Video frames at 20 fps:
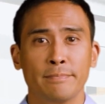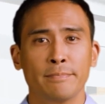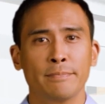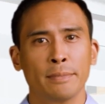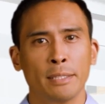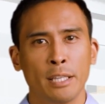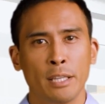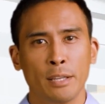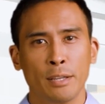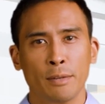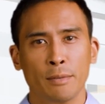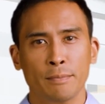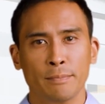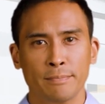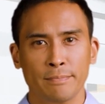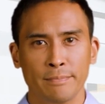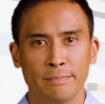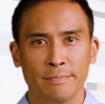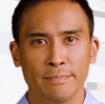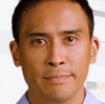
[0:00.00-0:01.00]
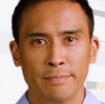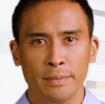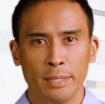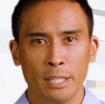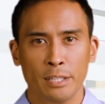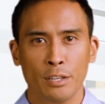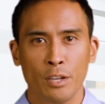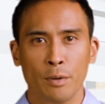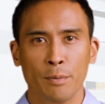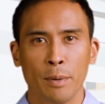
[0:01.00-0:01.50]
2.
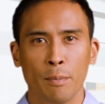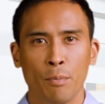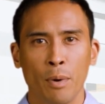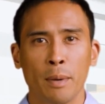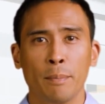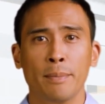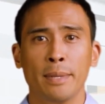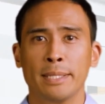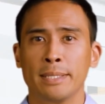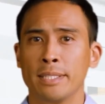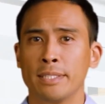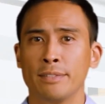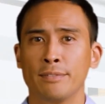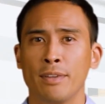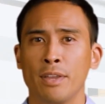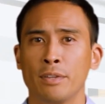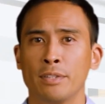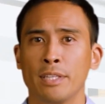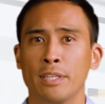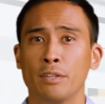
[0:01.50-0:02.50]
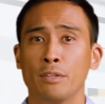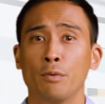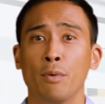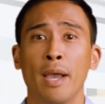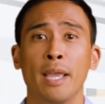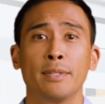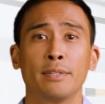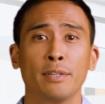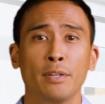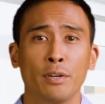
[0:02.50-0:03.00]
Determine what business function to
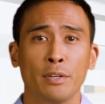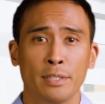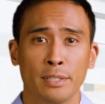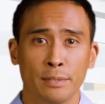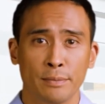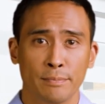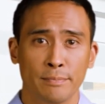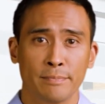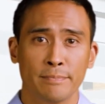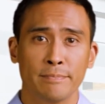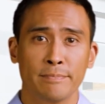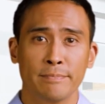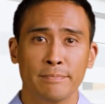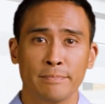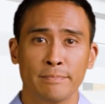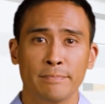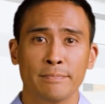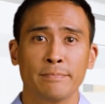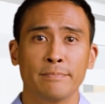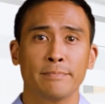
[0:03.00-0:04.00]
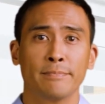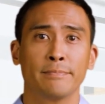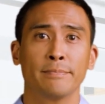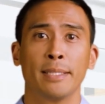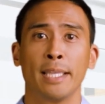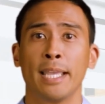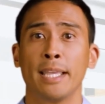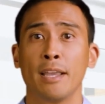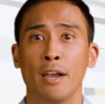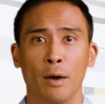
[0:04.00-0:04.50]
outsource.
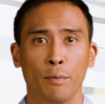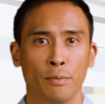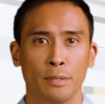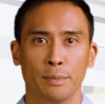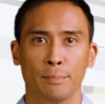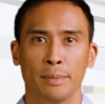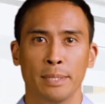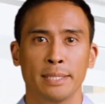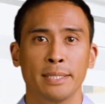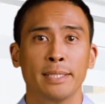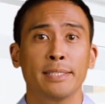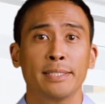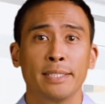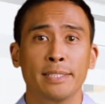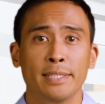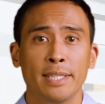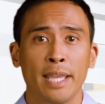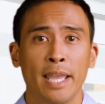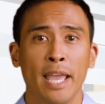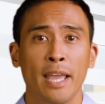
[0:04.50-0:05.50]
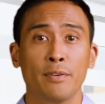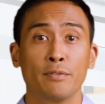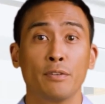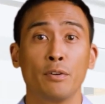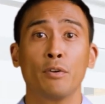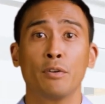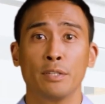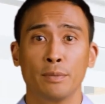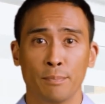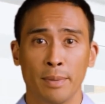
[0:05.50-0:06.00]
E-commerce businesses can
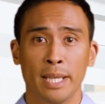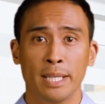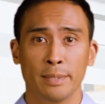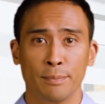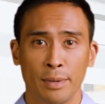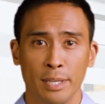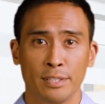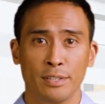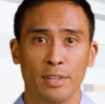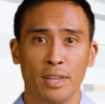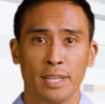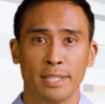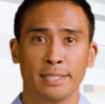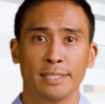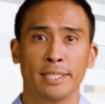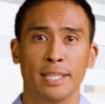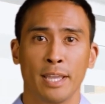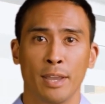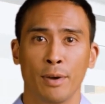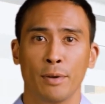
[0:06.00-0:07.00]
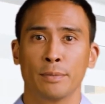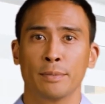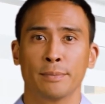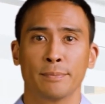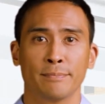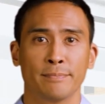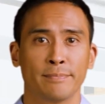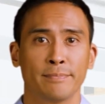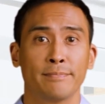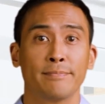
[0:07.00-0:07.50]
outsource many specialized skills,
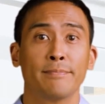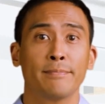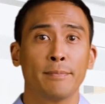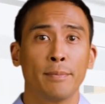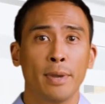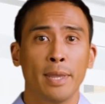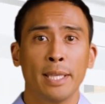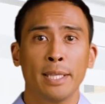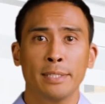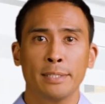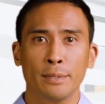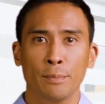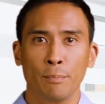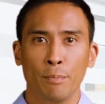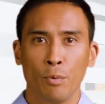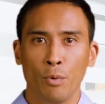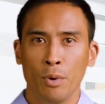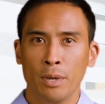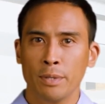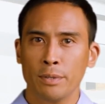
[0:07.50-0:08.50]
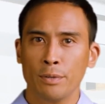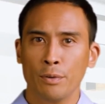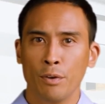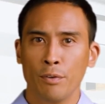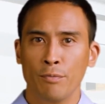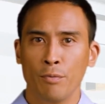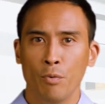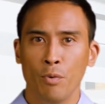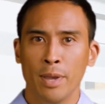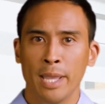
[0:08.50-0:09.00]
but it is important to
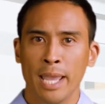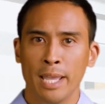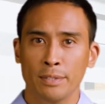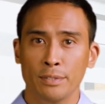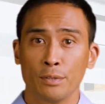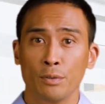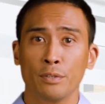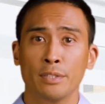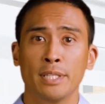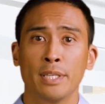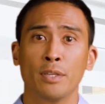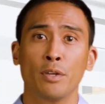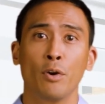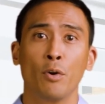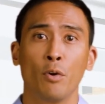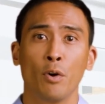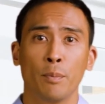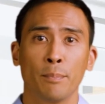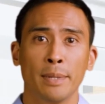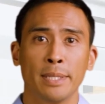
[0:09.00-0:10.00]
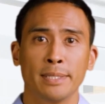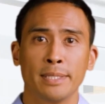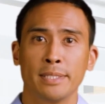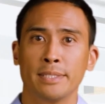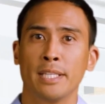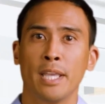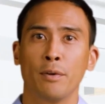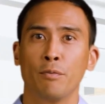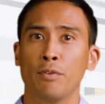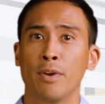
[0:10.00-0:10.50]
avoid outsourcing core
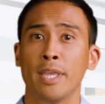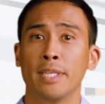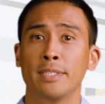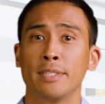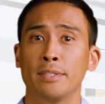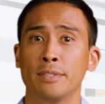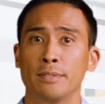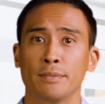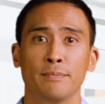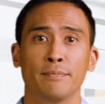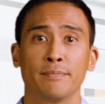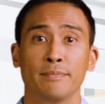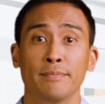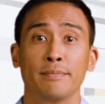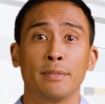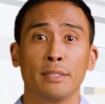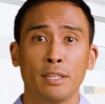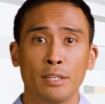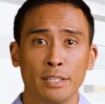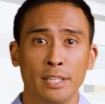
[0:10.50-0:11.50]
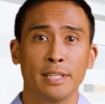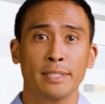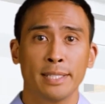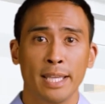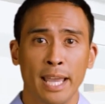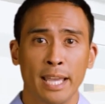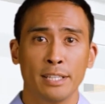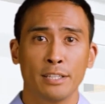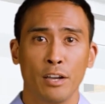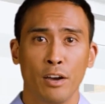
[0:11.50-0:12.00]
business operations, such as
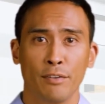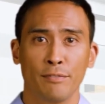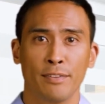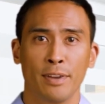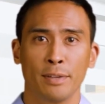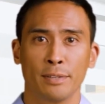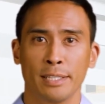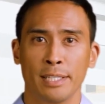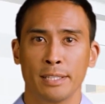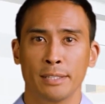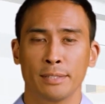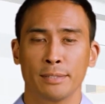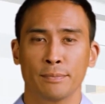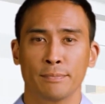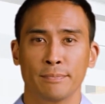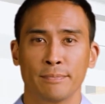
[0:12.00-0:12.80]
HR functions.